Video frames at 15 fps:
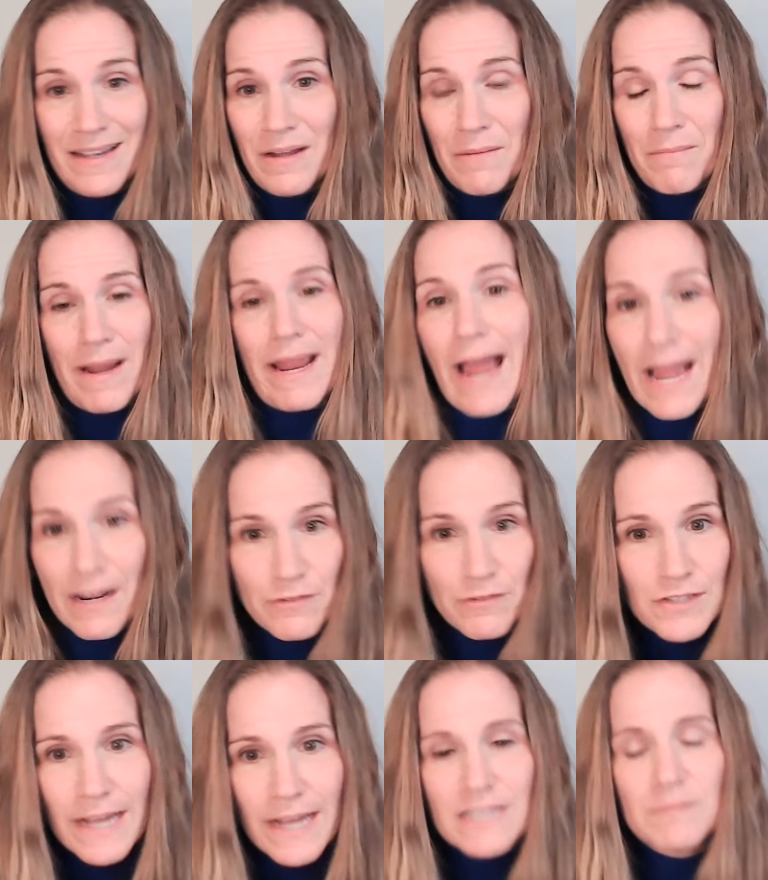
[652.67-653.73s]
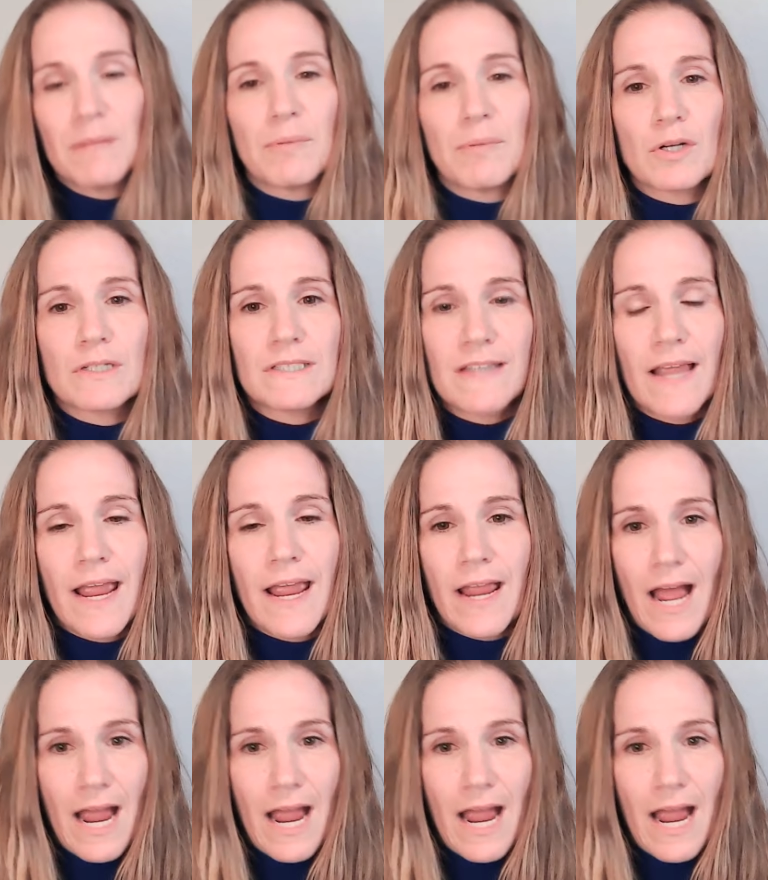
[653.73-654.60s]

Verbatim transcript: my advertisement per se,